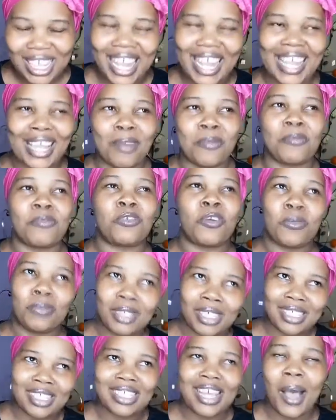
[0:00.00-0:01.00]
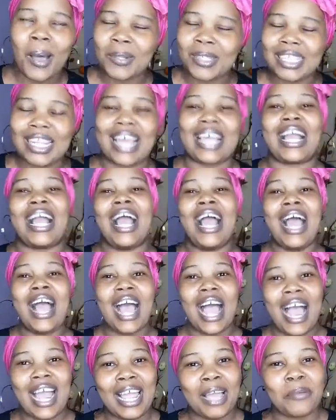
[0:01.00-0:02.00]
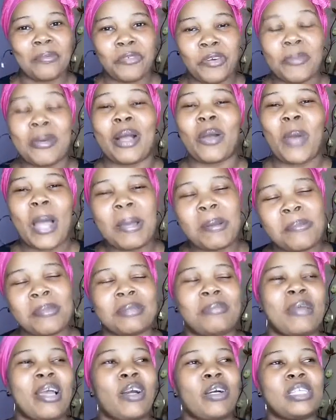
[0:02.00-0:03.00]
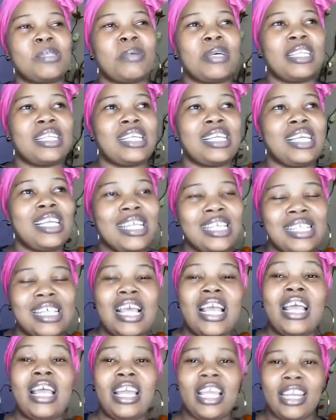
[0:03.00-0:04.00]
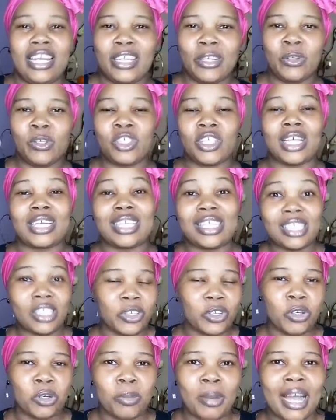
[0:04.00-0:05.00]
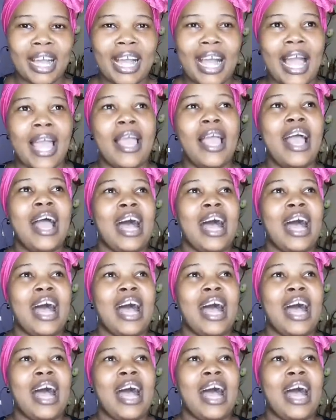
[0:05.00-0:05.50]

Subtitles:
I am from the South. Like, I am from Akwa Ibom and my husband is a Lagosian. He's a Yoruba guy.